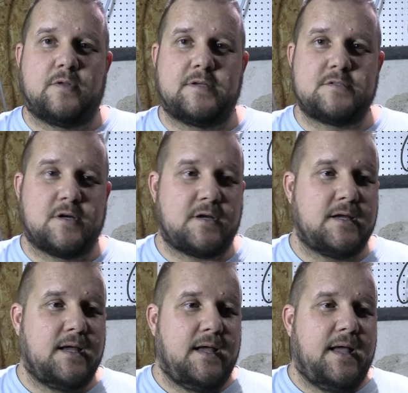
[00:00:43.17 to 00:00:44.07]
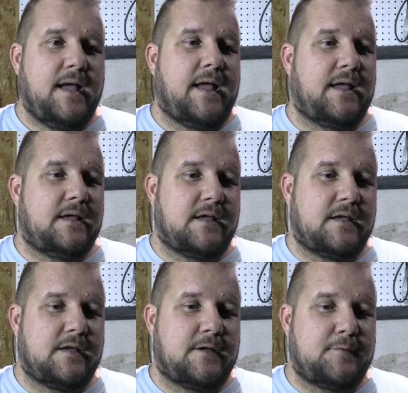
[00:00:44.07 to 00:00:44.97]
They took
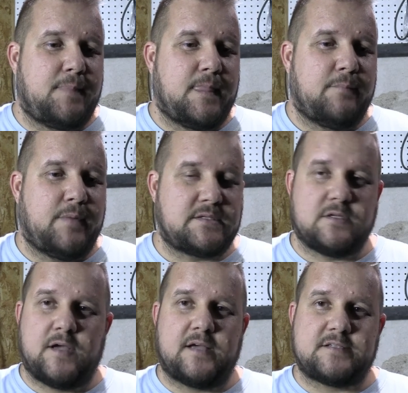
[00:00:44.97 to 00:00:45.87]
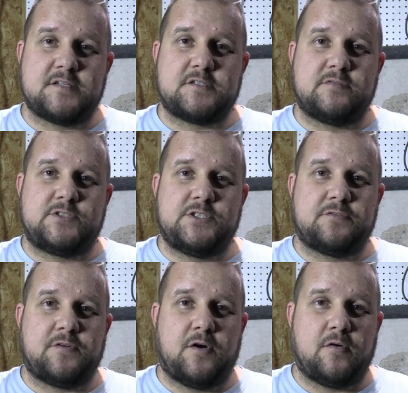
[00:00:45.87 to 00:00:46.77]
a basically a sensitive
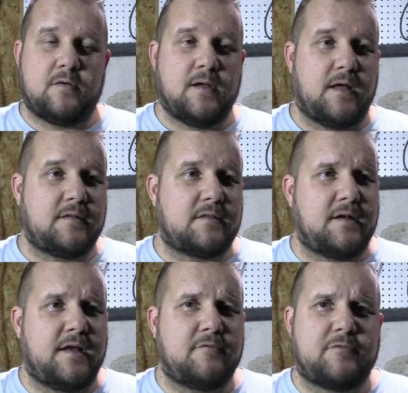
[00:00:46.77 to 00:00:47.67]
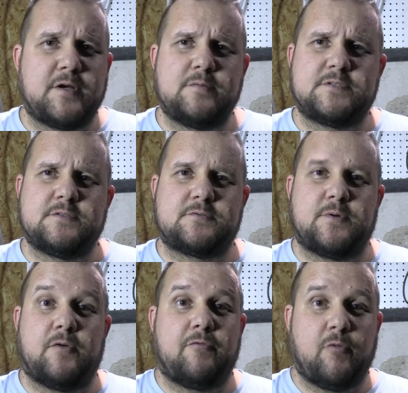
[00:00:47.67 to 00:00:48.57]
geophone. I think the native frequency was
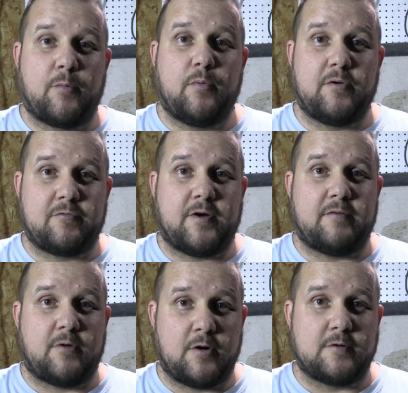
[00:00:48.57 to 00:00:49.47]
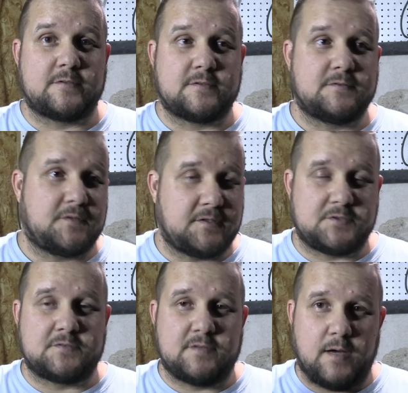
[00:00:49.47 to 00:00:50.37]
around 4.5 hertz, so that's
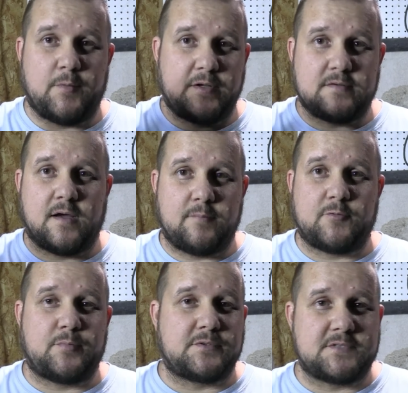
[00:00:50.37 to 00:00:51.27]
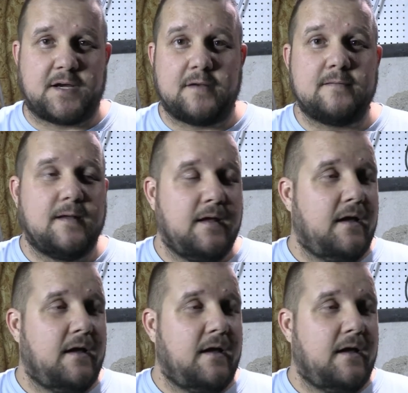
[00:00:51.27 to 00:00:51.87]
just how many times per second.